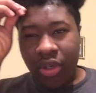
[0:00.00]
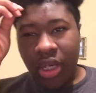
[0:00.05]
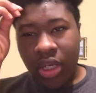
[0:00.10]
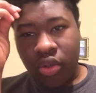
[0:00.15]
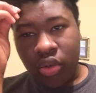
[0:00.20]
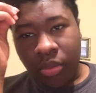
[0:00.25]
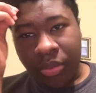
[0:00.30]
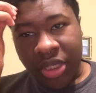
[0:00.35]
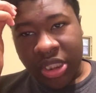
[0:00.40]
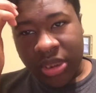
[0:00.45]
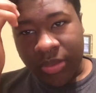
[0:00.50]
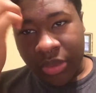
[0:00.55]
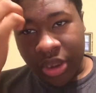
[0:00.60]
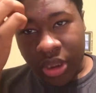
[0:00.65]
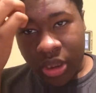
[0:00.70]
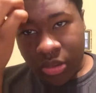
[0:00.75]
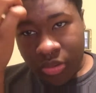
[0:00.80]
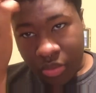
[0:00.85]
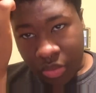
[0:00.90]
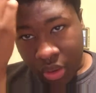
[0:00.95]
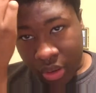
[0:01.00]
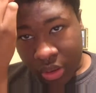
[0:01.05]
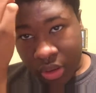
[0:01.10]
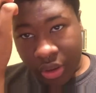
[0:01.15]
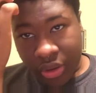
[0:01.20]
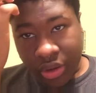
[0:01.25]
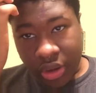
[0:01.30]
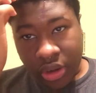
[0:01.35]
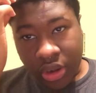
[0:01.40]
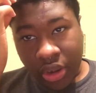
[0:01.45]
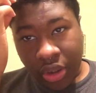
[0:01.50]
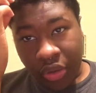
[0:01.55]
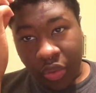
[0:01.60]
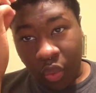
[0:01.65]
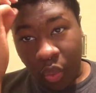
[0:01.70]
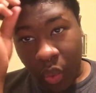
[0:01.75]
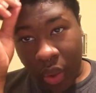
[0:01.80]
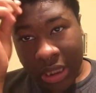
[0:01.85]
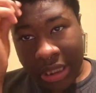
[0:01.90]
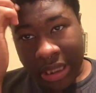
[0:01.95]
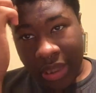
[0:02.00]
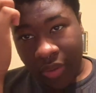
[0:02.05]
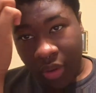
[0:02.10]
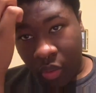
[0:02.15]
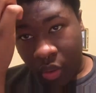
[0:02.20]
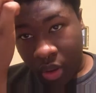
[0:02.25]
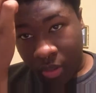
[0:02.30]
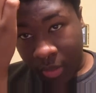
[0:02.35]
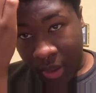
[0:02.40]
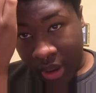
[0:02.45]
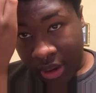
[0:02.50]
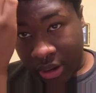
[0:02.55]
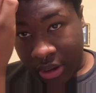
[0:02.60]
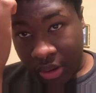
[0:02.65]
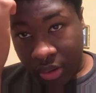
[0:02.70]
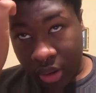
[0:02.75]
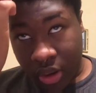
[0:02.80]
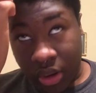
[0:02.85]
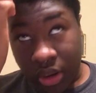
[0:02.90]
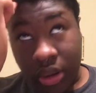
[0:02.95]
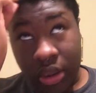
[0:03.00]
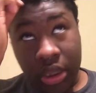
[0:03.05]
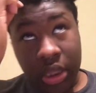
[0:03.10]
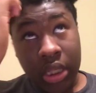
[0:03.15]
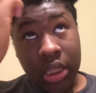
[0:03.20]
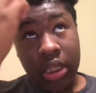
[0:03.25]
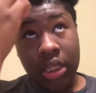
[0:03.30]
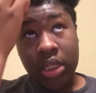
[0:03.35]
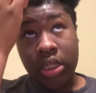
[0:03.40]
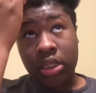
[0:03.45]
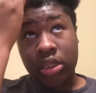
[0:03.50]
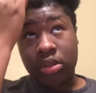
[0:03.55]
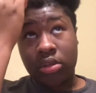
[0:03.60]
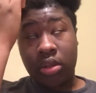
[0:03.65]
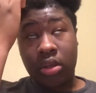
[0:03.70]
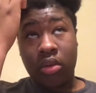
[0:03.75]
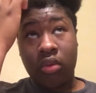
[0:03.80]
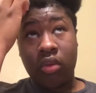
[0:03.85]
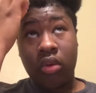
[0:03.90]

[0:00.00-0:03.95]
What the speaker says: gonna mess me up, but there's a certain way how I want mine to look. So I go on